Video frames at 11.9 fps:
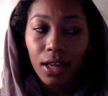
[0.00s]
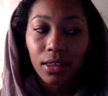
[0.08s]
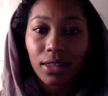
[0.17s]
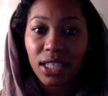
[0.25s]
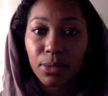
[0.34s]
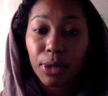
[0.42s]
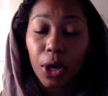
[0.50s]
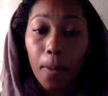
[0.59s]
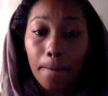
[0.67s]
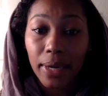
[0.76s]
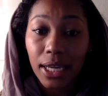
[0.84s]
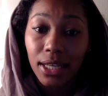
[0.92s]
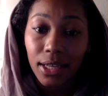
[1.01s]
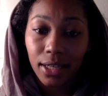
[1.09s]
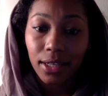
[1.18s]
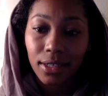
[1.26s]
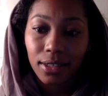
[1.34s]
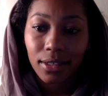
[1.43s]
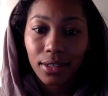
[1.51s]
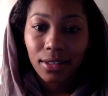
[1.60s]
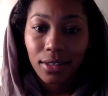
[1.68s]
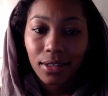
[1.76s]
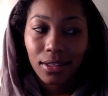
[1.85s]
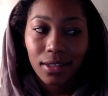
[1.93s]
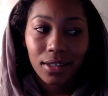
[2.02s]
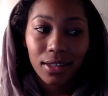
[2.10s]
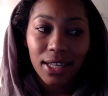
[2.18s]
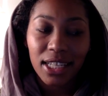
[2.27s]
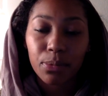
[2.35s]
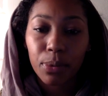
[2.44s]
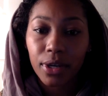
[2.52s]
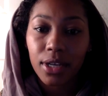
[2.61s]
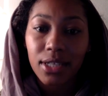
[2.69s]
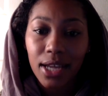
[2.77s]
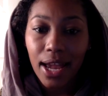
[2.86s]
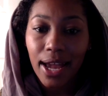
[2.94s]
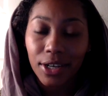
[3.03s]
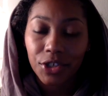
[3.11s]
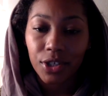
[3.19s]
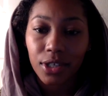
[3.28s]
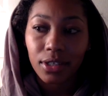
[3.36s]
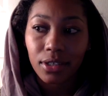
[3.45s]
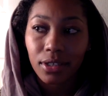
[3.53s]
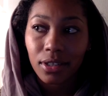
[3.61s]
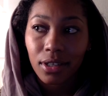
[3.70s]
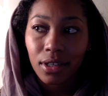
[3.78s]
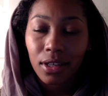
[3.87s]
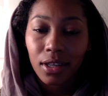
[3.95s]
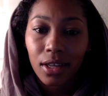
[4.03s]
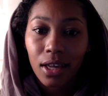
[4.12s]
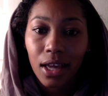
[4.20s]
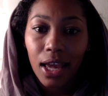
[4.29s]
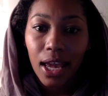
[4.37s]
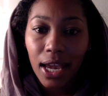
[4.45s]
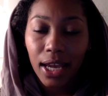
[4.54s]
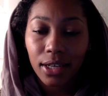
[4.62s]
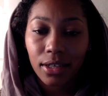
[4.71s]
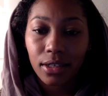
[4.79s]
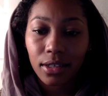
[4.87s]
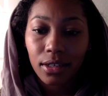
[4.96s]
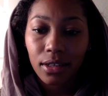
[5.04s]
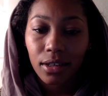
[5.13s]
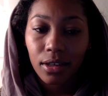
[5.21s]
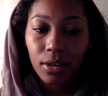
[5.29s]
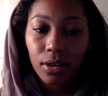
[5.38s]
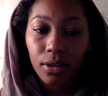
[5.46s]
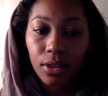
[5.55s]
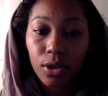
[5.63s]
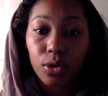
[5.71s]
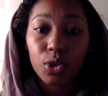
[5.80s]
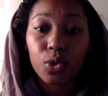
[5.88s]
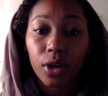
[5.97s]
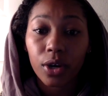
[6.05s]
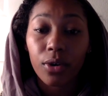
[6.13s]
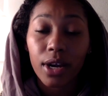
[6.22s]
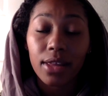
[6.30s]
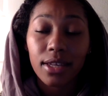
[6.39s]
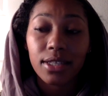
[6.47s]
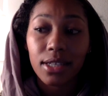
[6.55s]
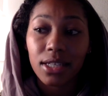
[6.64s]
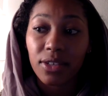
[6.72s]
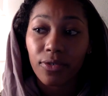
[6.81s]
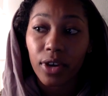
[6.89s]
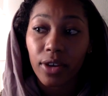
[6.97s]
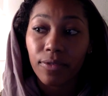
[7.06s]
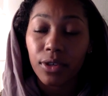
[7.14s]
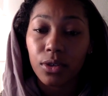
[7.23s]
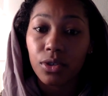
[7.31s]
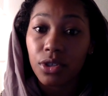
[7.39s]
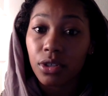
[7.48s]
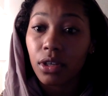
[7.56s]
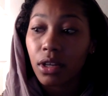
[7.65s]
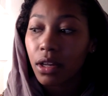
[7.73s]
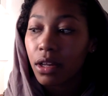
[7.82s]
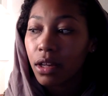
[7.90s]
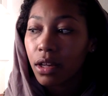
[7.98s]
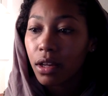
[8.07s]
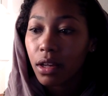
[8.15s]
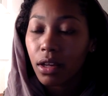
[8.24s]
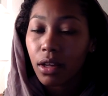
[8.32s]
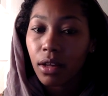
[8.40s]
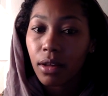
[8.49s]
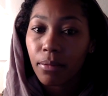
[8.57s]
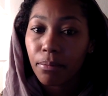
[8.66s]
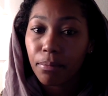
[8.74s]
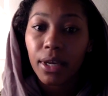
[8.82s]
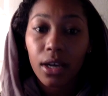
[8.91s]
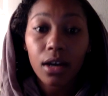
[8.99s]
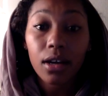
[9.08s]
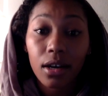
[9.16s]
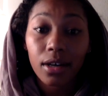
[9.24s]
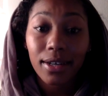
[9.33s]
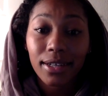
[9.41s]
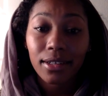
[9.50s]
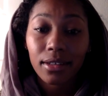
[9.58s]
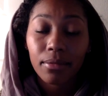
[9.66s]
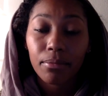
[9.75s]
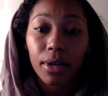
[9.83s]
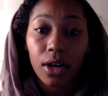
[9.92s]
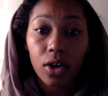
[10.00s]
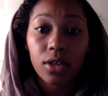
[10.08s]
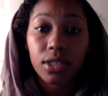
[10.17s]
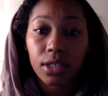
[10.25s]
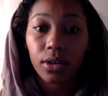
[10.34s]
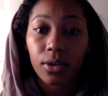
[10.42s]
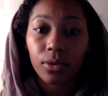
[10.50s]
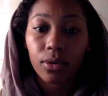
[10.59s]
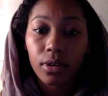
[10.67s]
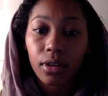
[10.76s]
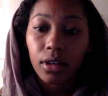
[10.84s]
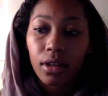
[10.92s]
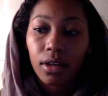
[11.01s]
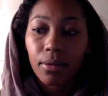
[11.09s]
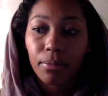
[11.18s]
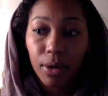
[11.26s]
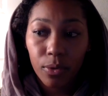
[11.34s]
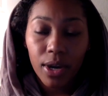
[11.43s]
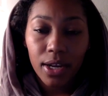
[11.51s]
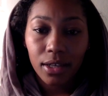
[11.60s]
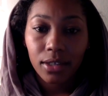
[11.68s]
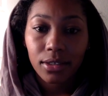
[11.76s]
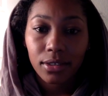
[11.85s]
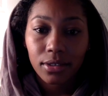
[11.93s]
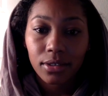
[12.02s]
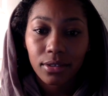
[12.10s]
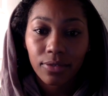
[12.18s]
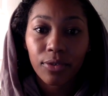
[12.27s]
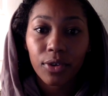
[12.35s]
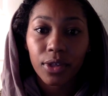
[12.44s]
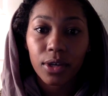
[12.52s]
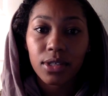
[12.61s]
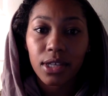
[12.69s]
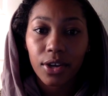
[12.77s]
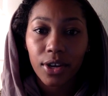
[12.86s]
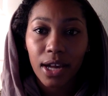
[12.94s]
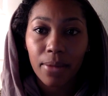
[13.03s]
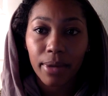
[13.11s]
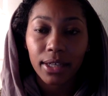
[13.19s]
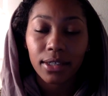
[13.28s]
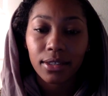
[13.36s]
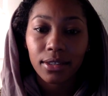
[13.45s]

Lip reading: Let's be obedient. Let's put it into action. And those who are creating these cities of refuge, be on guard, but also be ready for those that are coming.